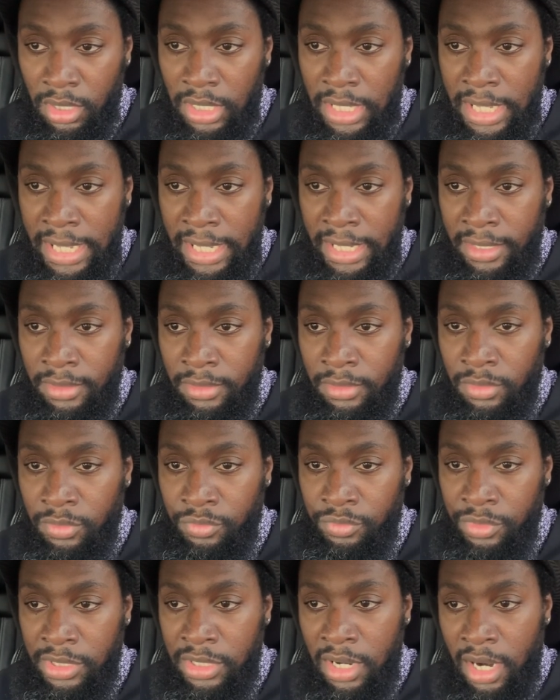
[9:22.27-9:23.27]
And
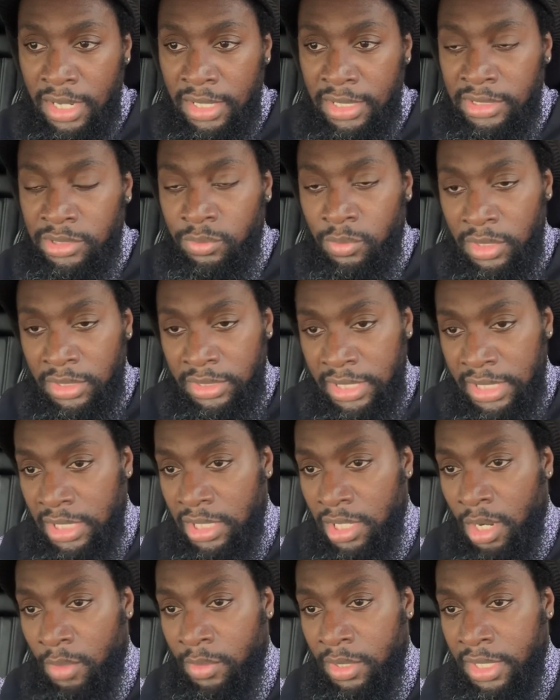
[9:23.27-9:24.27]
regardless, one day
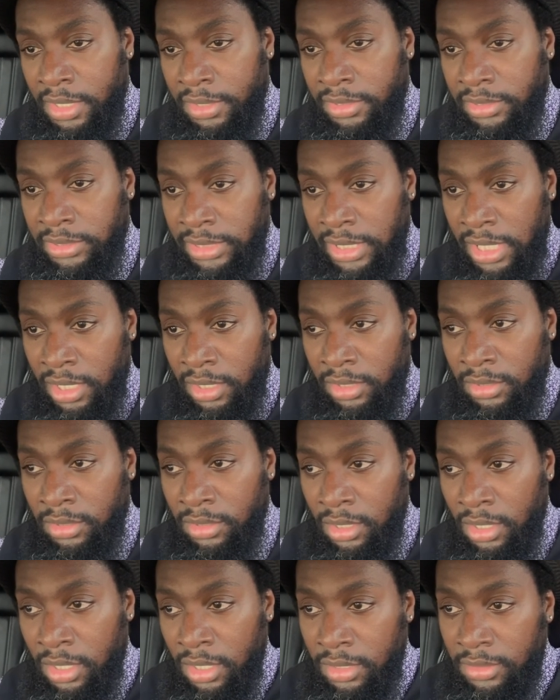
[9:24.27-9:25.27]
y'all will understand
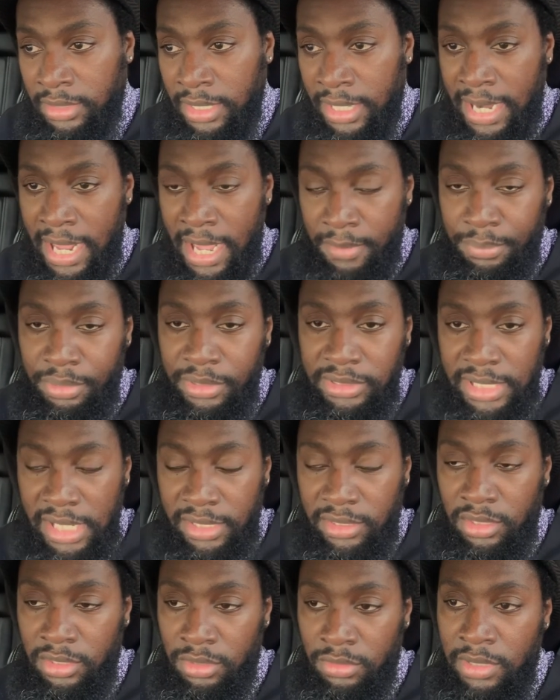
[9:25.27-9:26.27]
that I'm
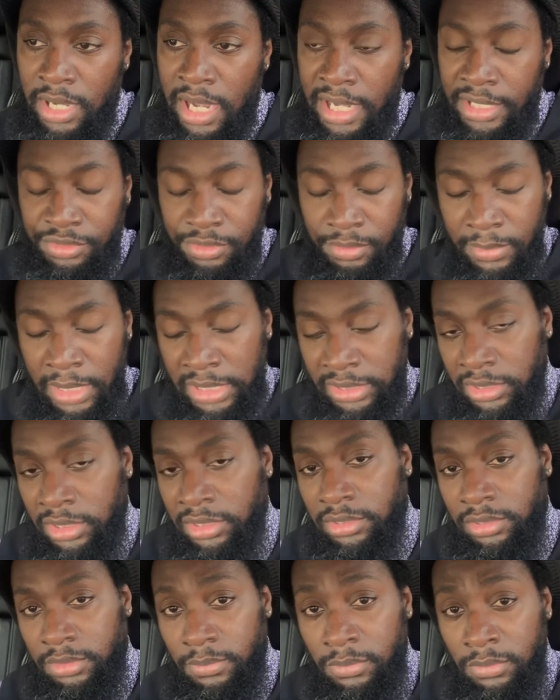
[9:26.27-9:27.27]
protecting you guys from that
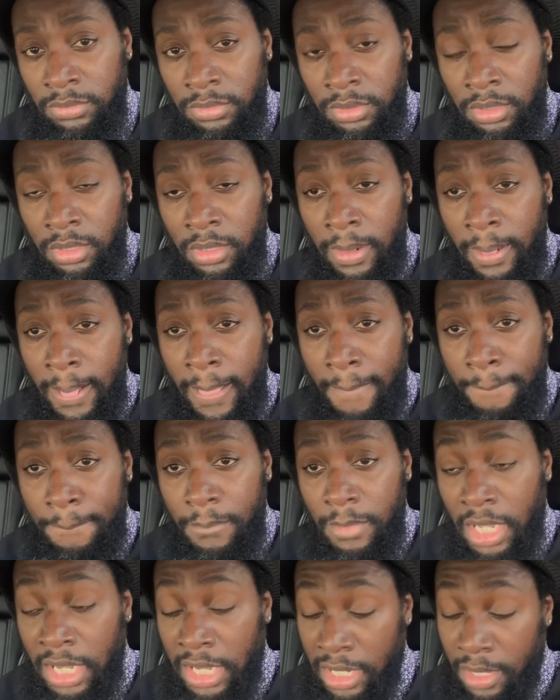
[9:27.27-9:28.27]
system.
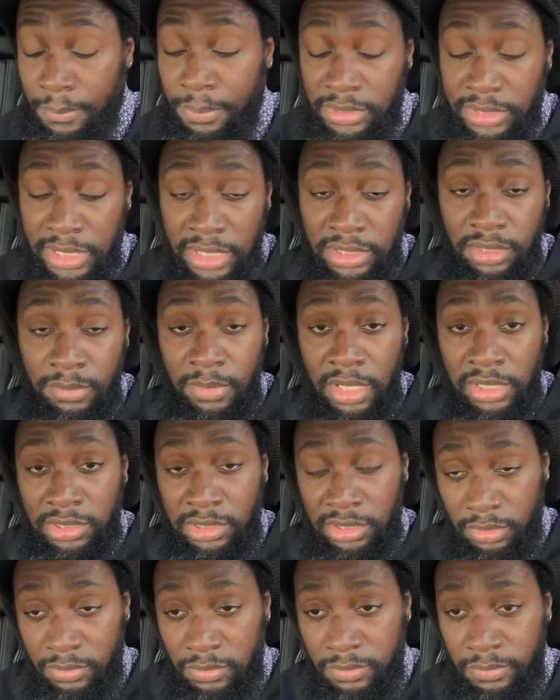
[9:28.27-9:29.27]
And I'm protecting
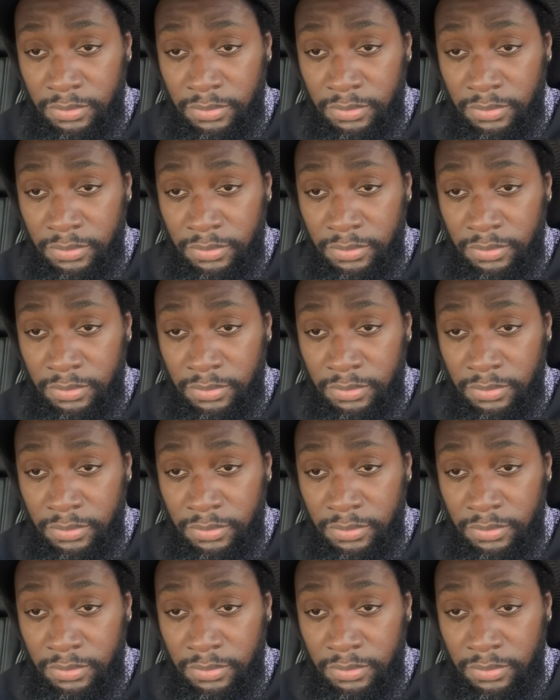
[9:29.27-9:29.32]
myself.